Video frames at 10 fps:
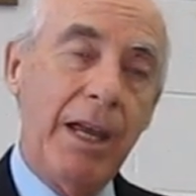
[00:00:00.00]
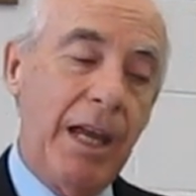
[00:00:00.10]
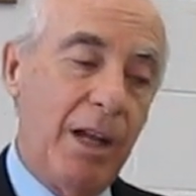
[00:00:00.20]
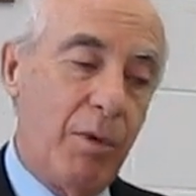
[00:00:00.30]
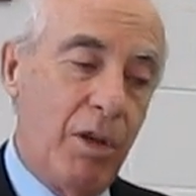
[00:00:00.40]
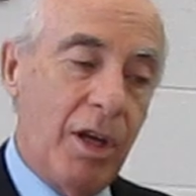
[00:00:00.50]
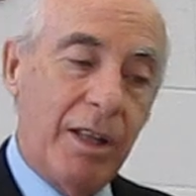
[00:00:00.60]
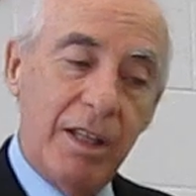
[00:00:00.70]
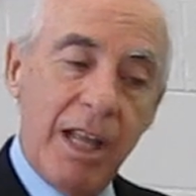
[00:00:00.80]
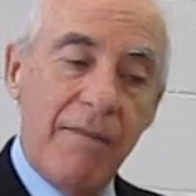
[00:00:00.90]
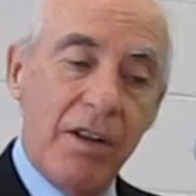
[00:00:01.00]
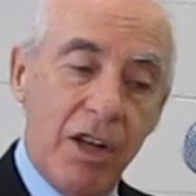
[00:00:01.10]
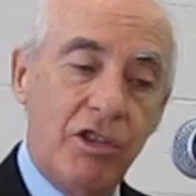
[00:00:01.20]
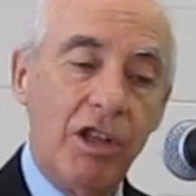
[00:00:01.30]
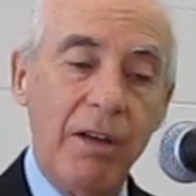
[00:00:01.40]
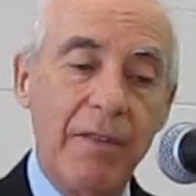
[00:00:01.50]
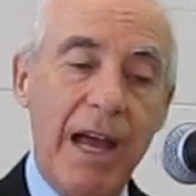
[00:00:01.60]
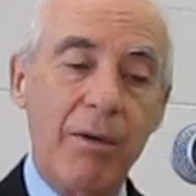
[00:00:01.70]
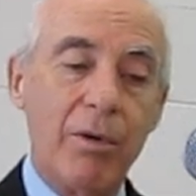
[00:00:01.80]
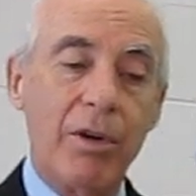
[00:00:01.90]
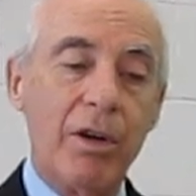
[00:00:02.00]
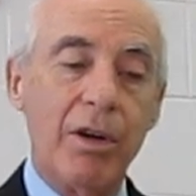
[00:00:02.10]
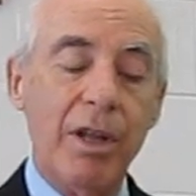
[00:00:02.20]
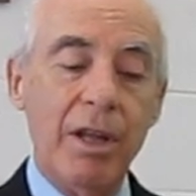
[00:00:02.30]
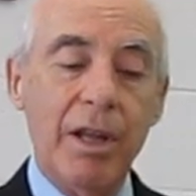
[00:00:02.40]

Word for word: and we look at the definition of that word,